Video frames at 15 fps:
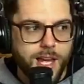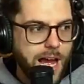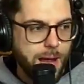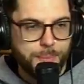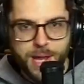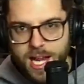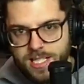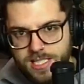I
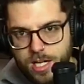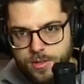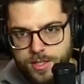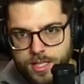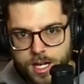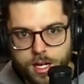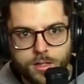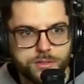pass out on the
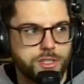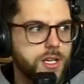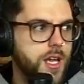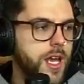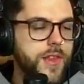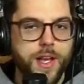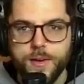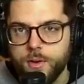couch,
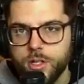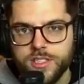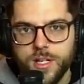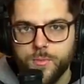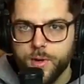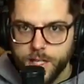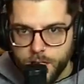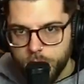and I have a hard time
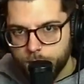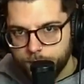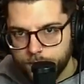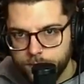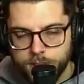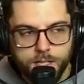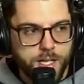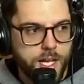waking up
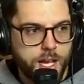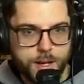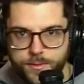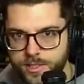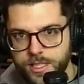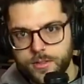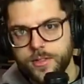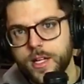every
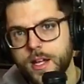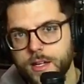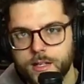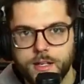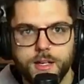single day.